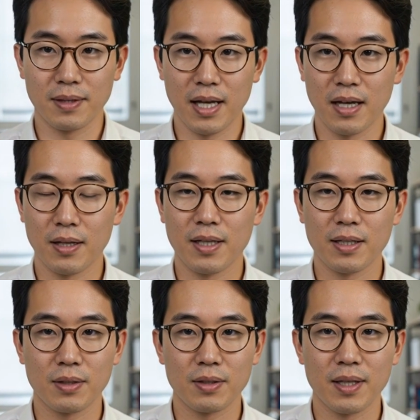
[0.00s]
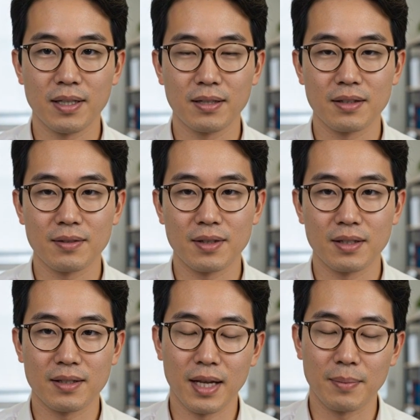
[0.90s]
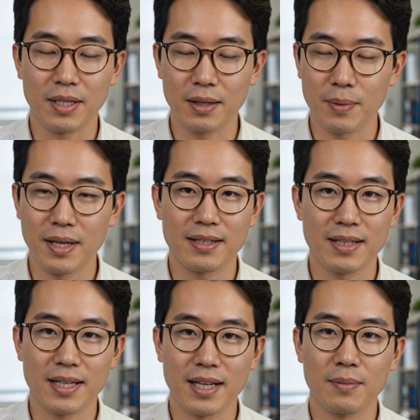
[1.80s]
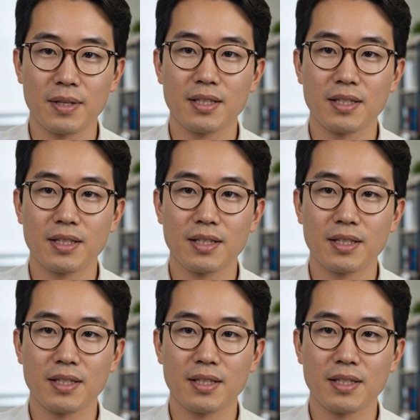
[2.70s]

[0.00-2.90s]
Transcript: concrete illustration of just how much complexity and how much